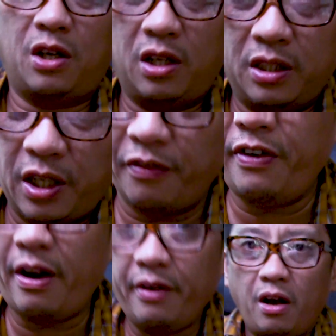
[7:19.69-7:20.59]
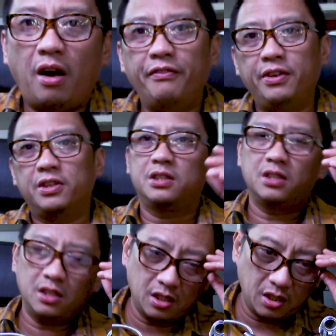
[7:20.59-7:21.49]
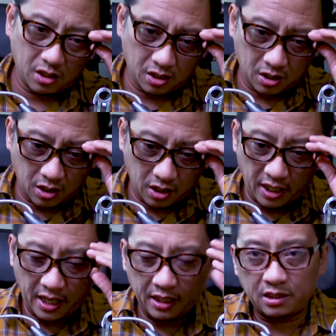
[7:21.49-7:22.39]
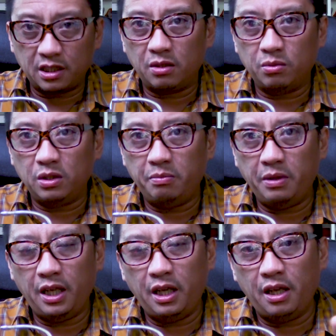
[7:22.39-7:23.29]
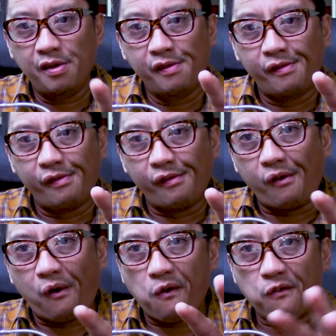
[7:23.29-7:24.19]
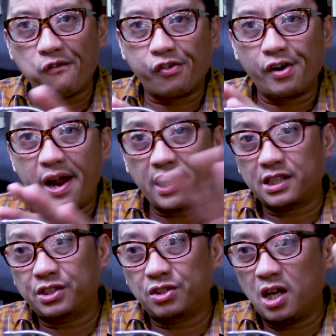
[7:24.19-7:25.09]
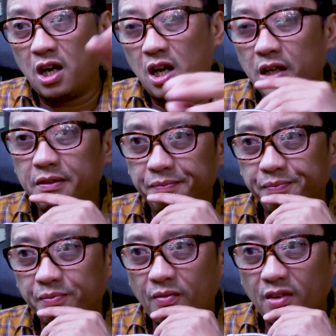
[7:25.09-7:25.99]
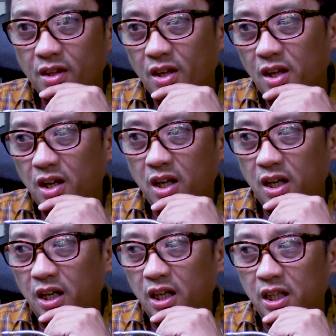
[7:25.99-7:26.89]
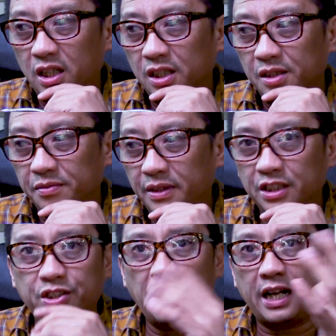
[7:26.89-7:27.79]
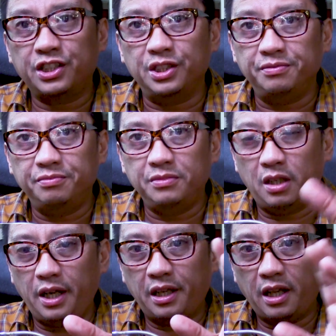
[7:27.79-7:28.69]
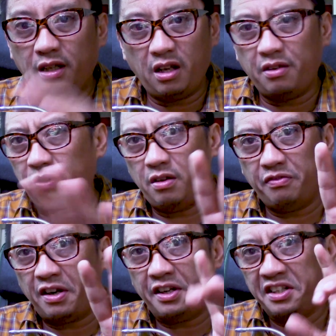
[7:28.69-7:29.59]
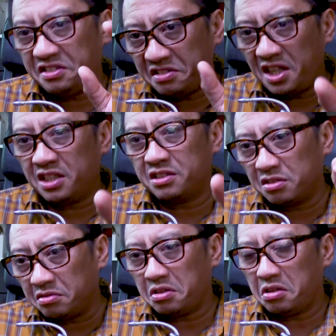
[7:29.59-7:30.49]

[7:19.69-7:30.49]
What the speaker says: The very obvious answer would be for extra attraction. All right, and in fairness, yes,